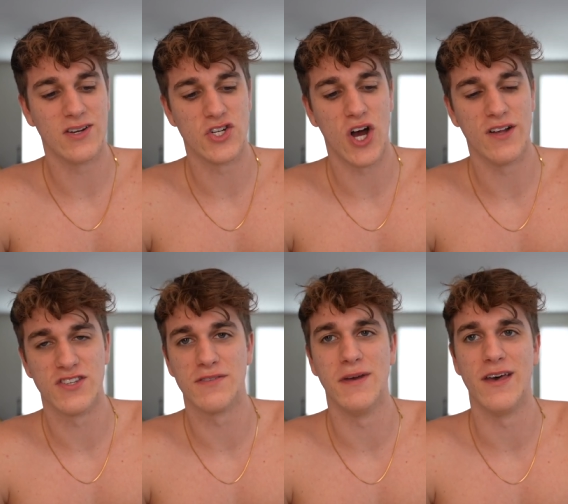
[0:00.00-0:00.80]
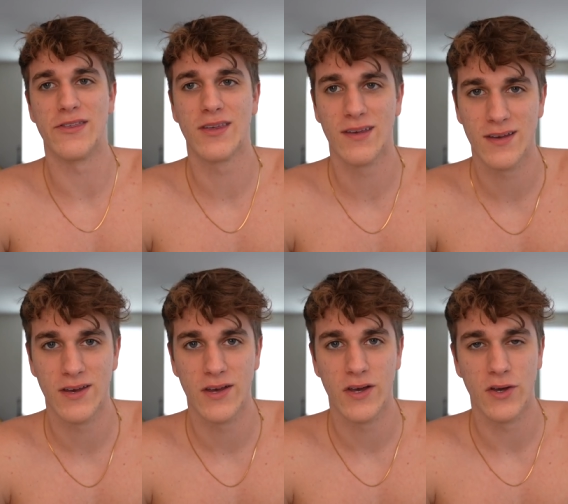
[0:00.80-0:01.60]
John Smith,
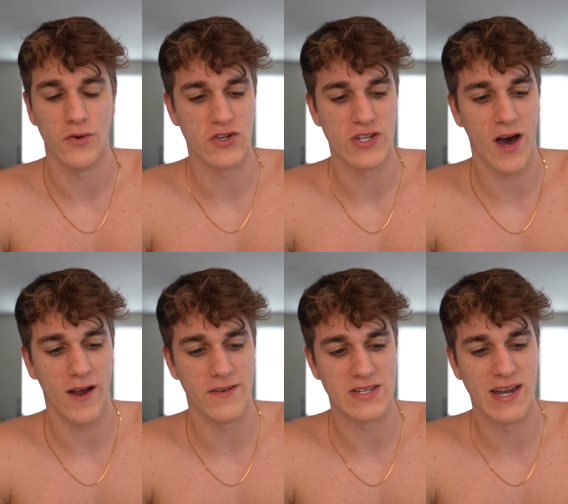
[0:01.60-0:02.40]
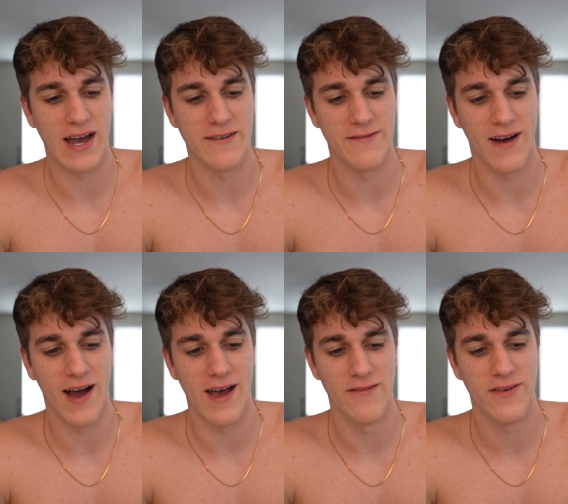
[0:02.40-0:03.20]
who just got off his
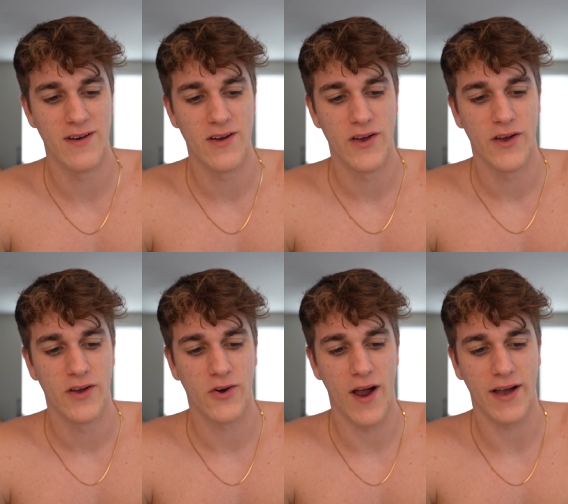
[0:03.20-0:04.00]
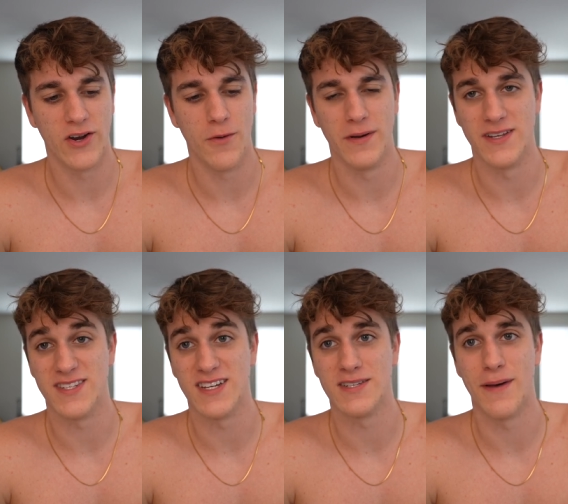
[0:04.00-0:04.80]
9-to-5, cracking open a
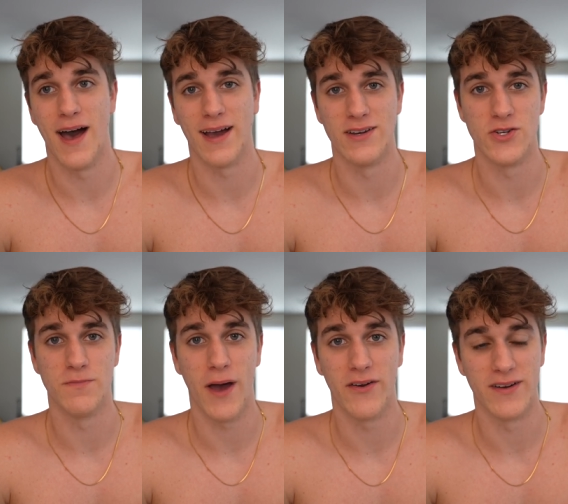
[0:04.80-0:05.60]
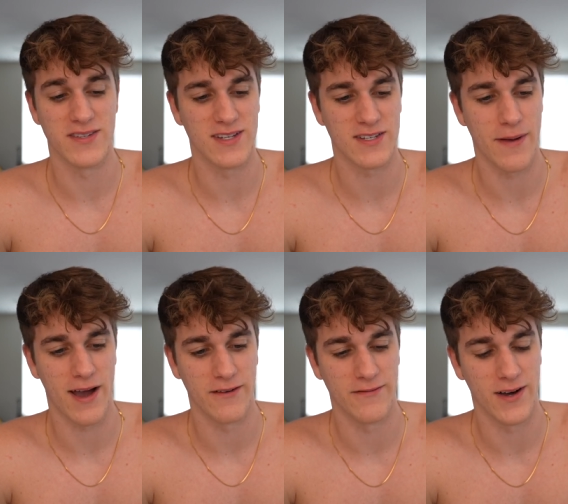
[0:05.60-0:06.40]
six-pack and pounding a
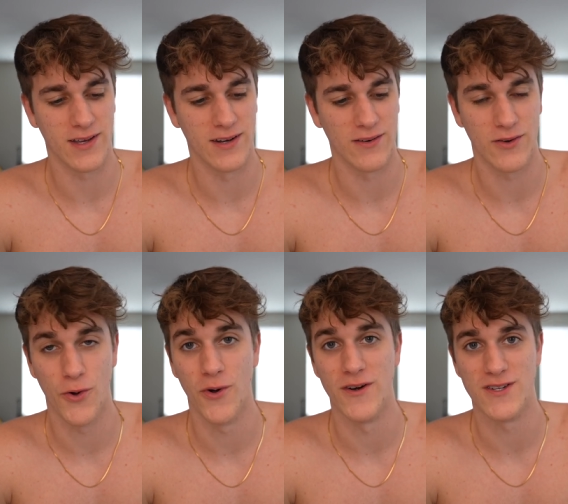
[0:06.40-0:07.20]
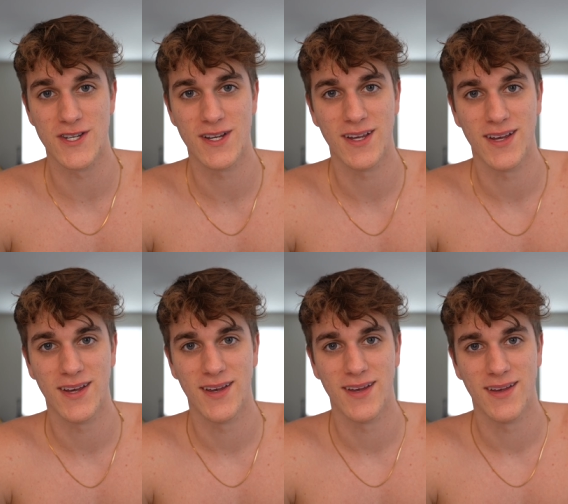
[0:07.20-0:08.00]
six-pack of fucking Coors
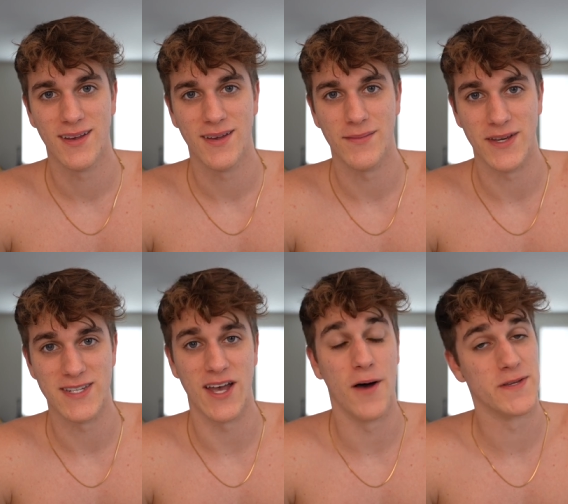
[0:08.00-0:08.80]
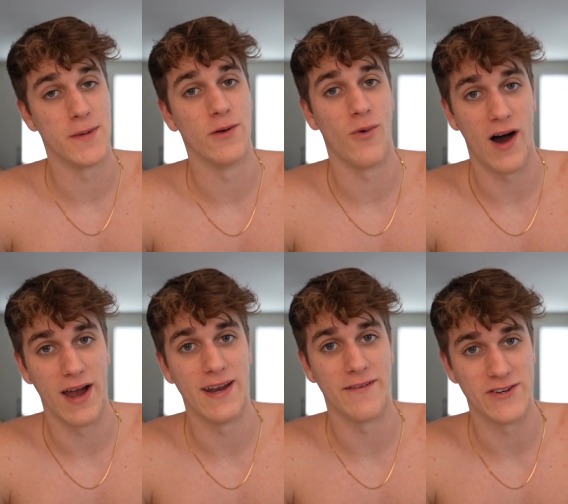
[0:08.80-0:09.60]
because it helps him
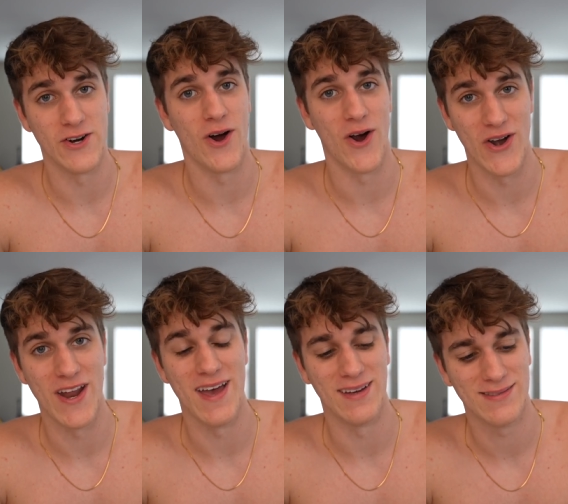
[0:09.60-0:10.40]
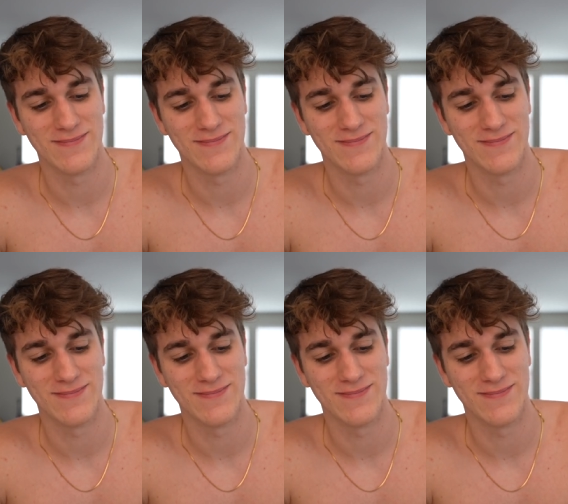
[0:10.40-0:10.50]
unwind after a hard day.